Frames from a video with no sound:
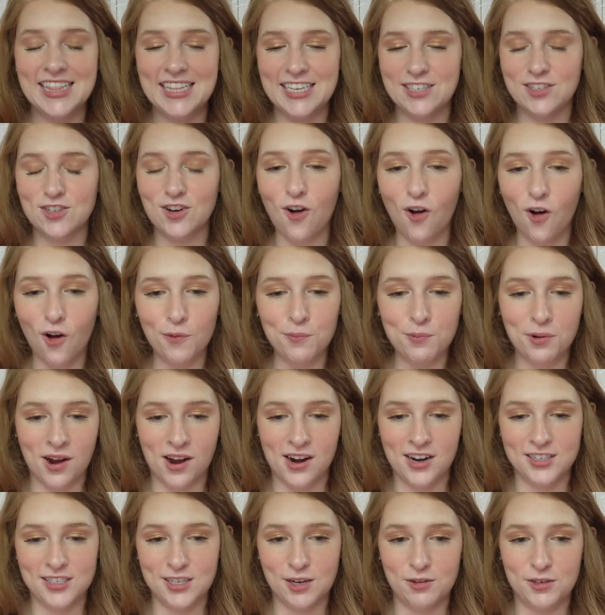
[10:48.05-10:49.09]
These are all
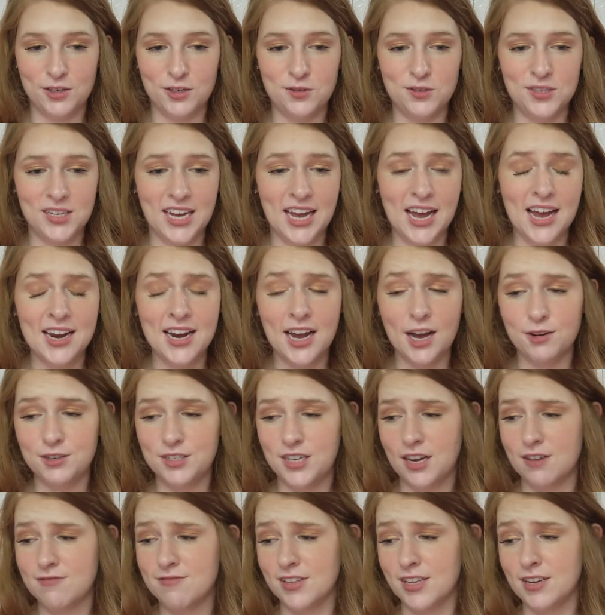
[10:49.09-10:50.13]
products I would use again. I would
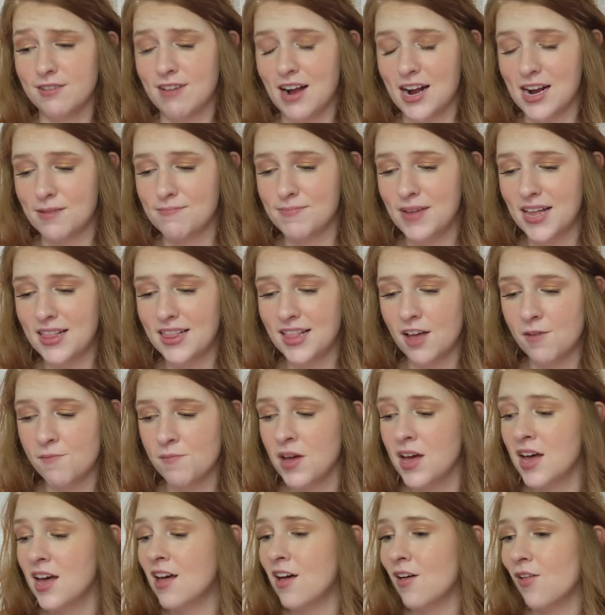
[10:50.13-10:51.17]
definitely recommend
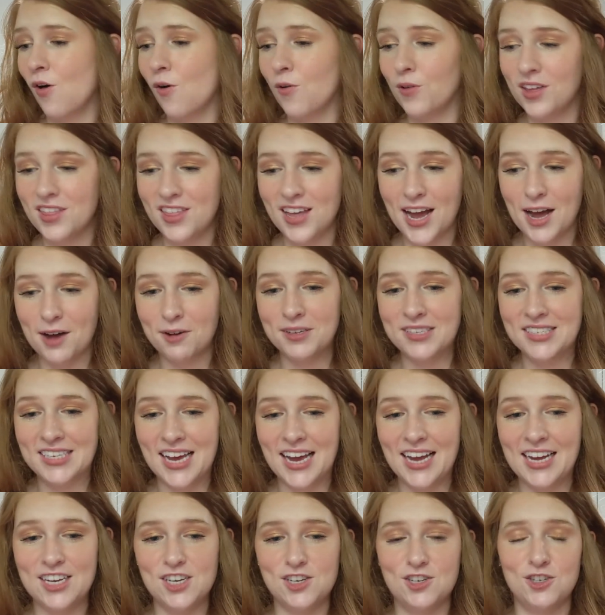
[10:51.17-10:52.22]
them. The only thing I would
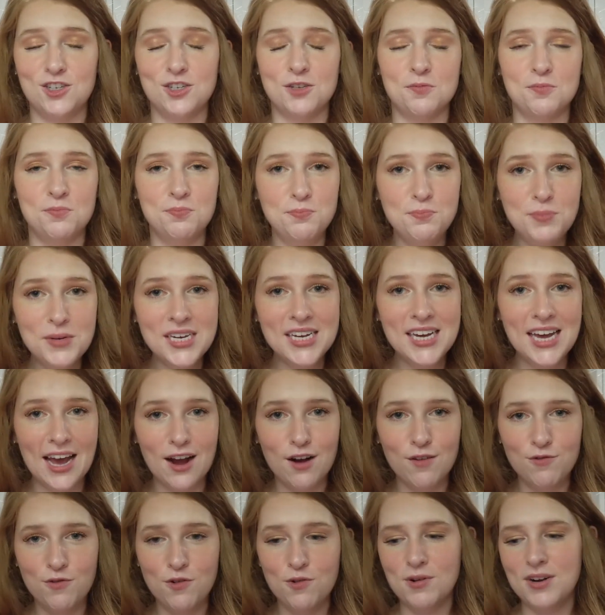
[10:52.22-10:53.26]
say is just be
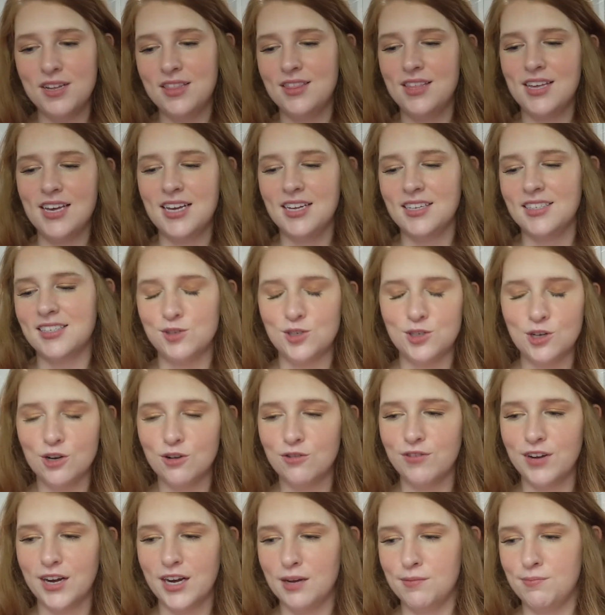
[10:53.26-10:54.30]
careful with this. It's
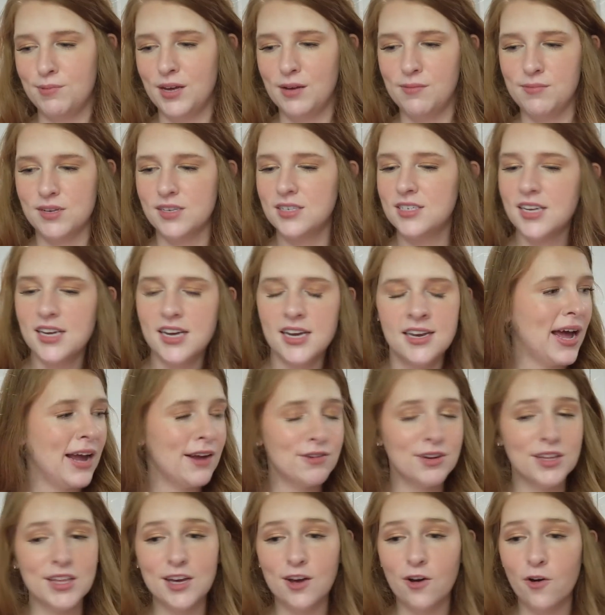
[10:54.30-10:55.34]
so very pigmented. I
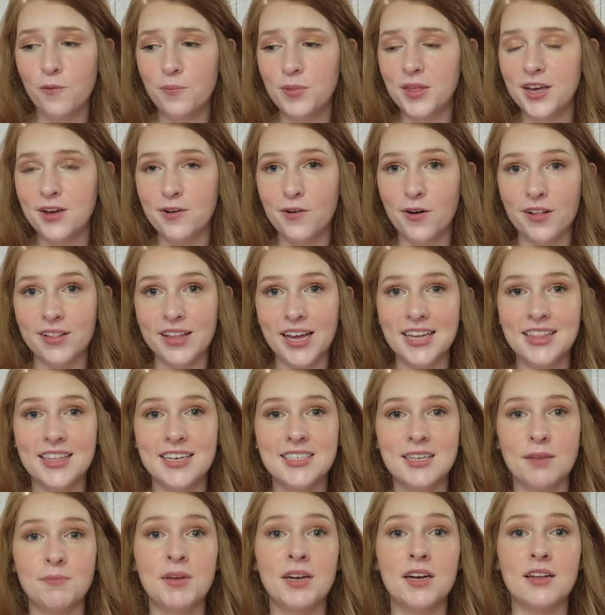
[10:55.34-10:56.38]
really hope that you all like
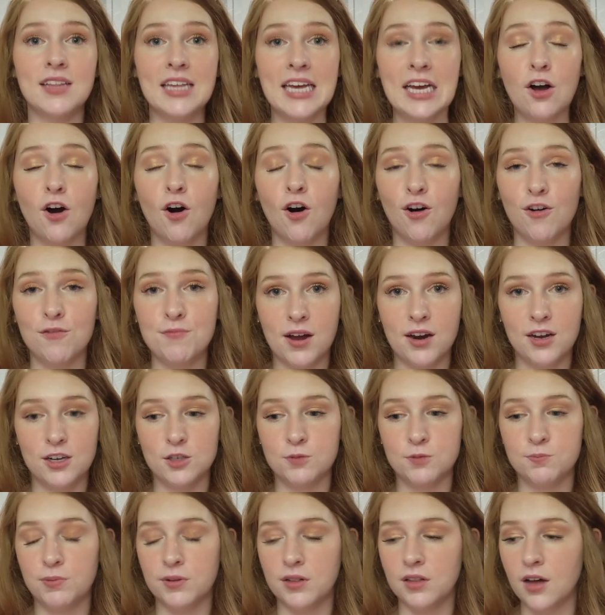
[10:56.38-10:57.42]
this. I'm gonna link all products
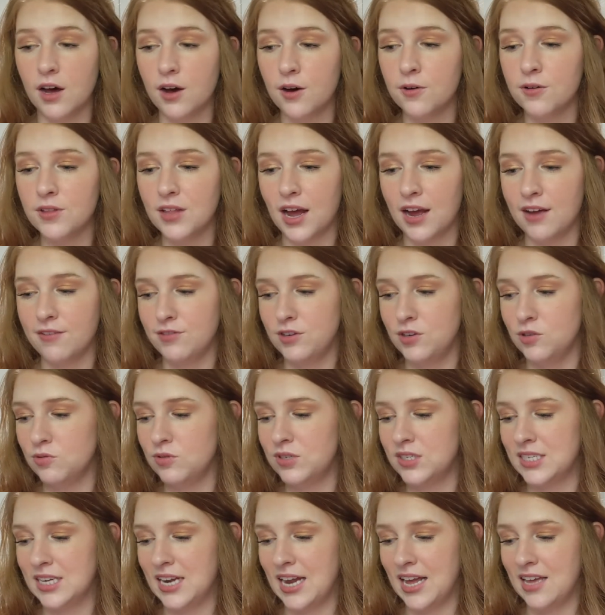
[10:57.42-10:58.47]
below that I've
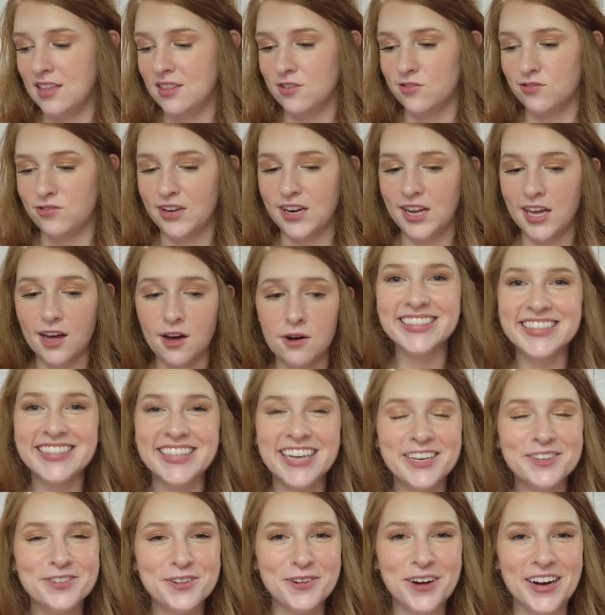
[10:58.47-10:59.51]
used today in this video.
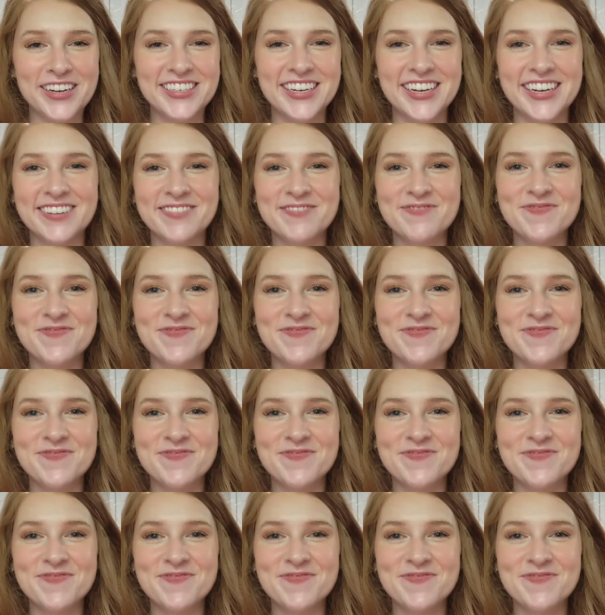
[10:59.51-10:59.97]
Thanks for watching.